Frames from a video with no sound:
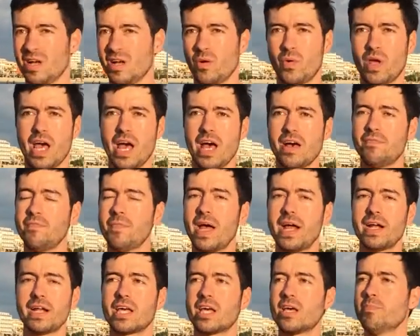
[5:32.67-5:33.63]
we have
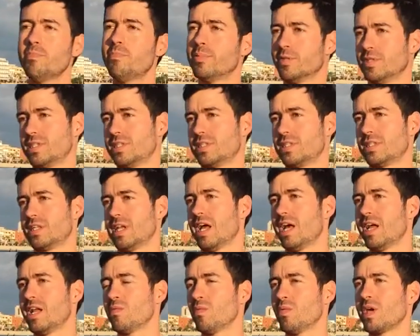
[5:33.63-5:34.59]
many inputs
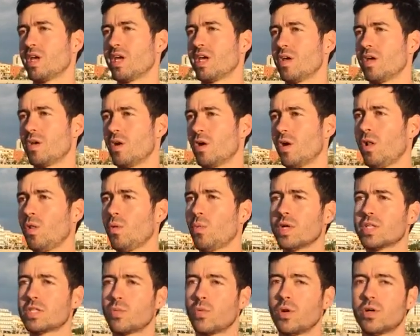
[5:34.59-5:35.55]
and we
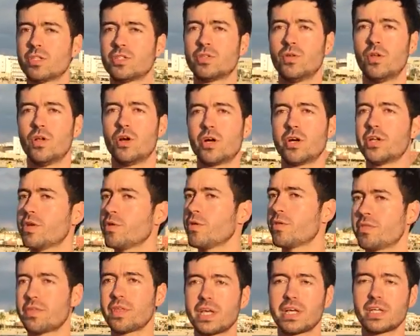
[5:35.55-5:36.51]
always want to learn new
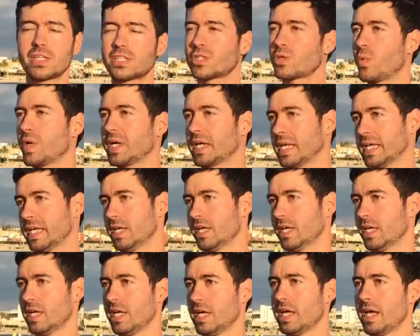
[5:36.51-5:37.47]
things quickly.
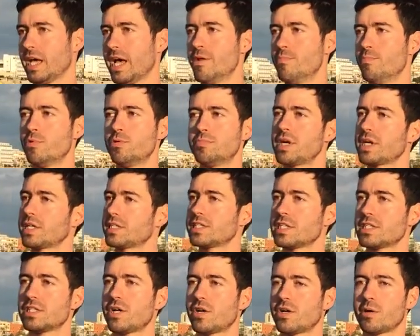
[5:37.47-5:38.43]
And boomerangs
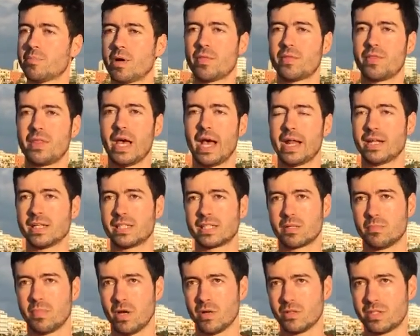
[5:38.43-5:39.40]
is not about that, it's
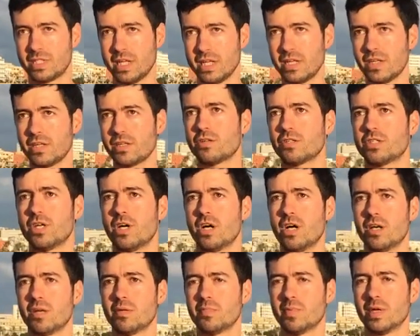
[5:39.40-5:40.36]
about taking your
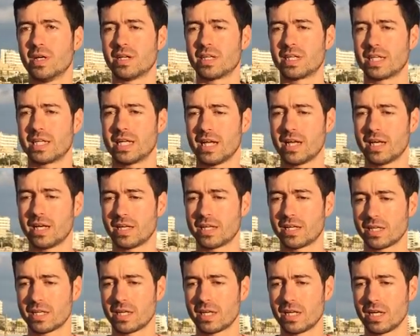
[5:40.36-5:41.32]
time and
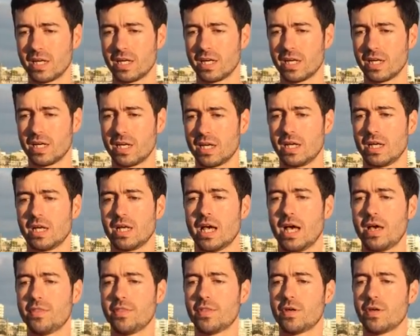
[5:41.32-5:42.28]
getting,
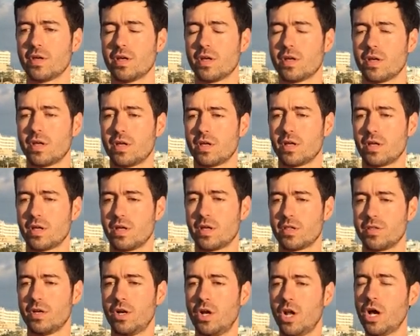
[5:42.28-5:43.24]
and the
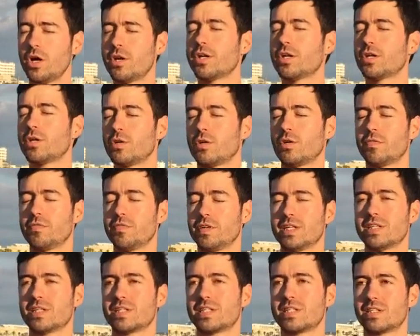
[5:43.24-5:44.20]
learning curve
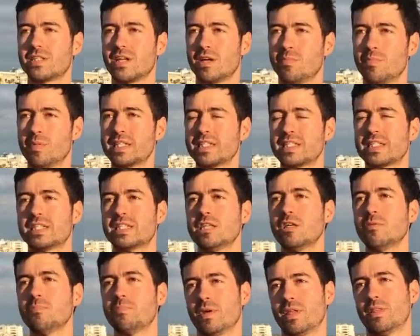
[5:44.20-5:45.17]
is a bit
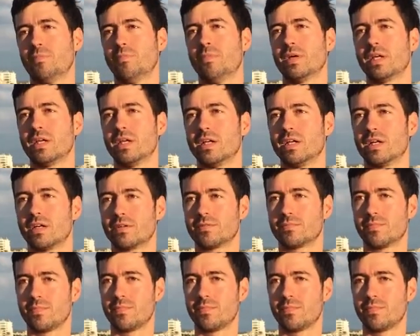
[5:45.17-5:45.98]
steep at the beginning.